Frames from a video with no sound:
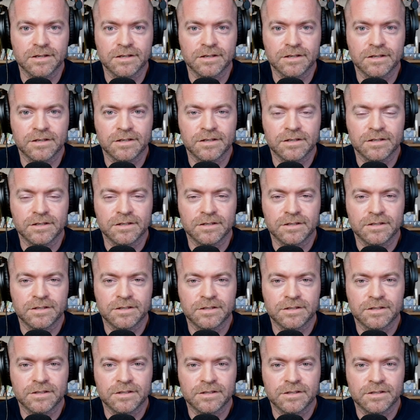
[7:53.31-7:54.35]

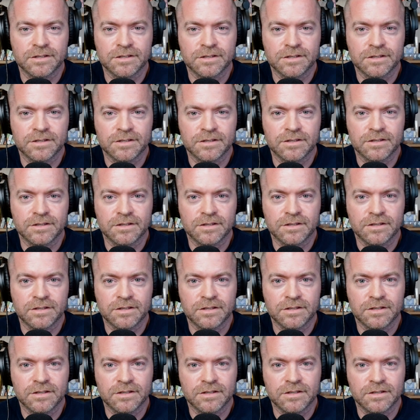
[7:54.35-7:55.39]

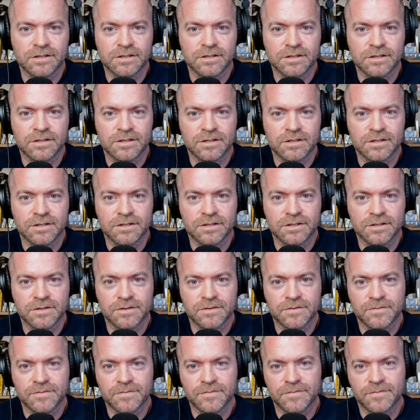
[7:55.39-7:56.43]

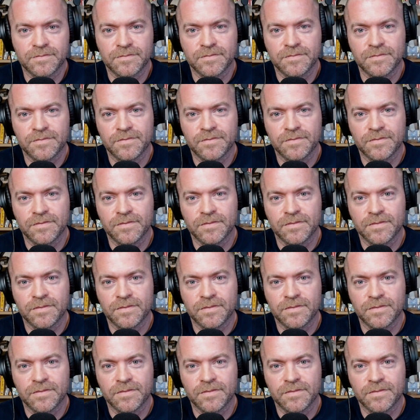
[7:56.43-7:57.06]
(silence)